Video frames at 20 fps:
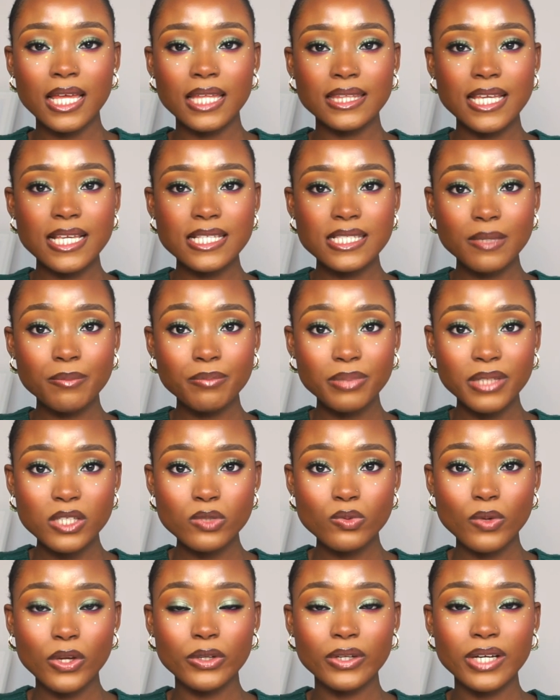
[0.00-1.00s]
There's a
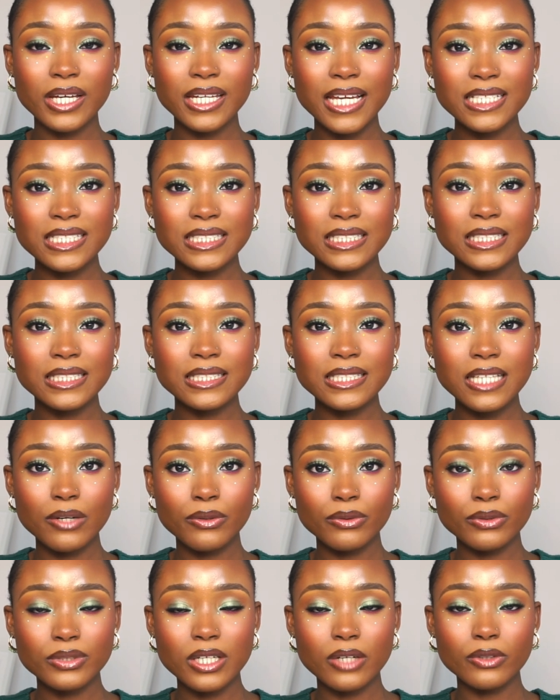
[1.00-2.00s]
place where you can actually
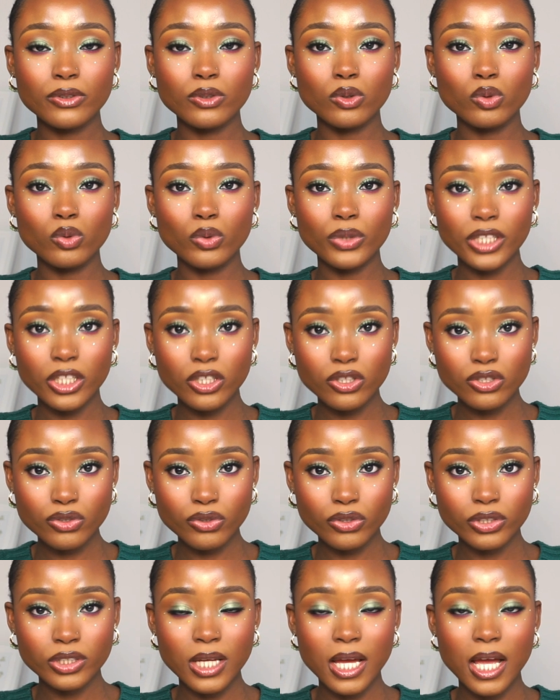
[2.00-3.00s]
narrow down your
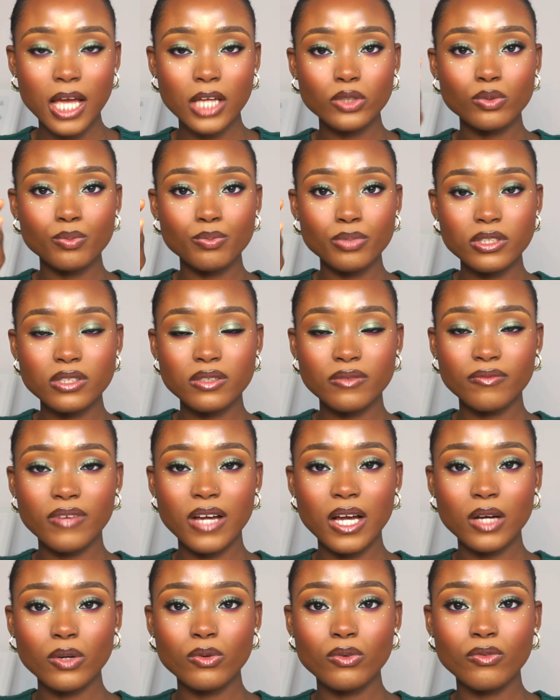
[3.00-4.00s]
location and you put
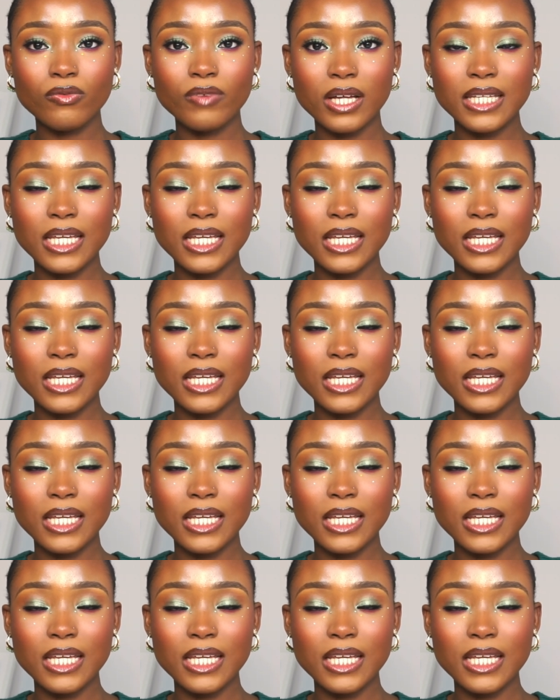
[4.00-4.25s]
Vancouver.